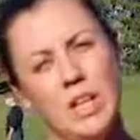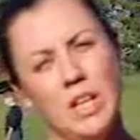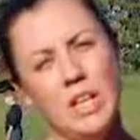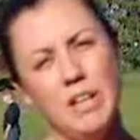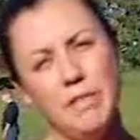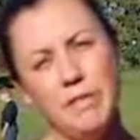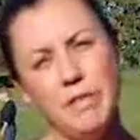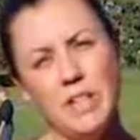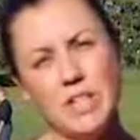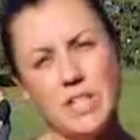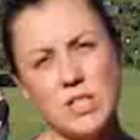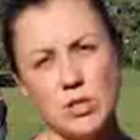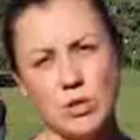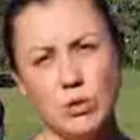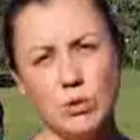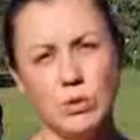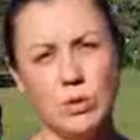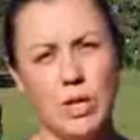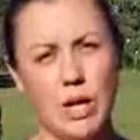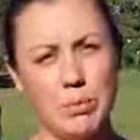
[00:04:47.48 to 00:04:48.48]
If in a
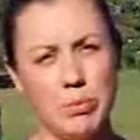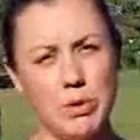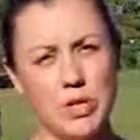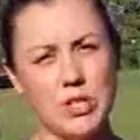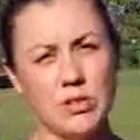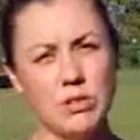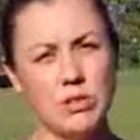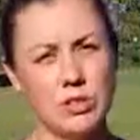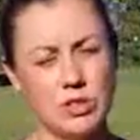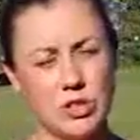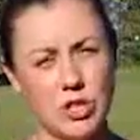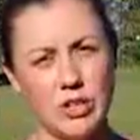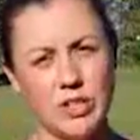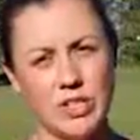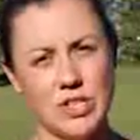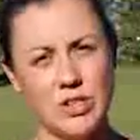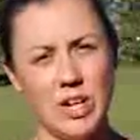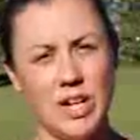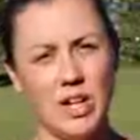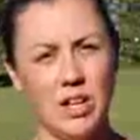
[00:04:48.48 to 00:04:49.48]
school, Aboriginal and
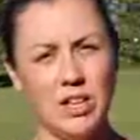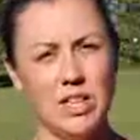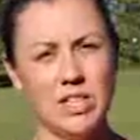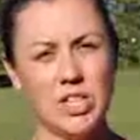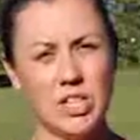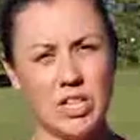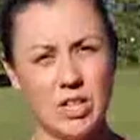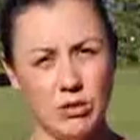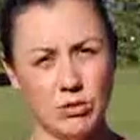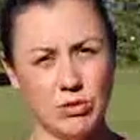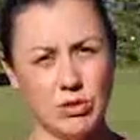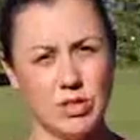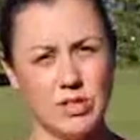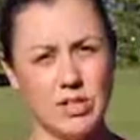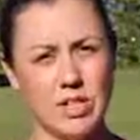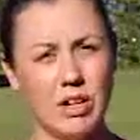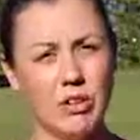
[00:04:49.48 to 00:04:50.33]
Torres Strait Islander cultures